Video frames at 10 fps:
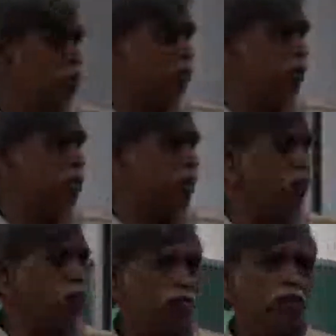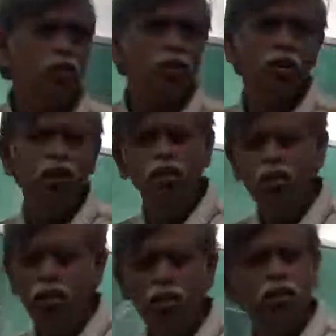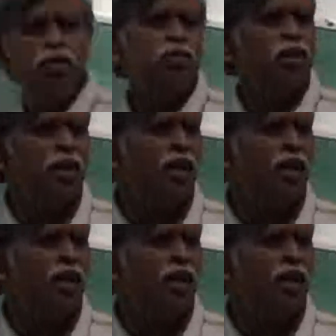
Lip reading: is basically what we call. So there are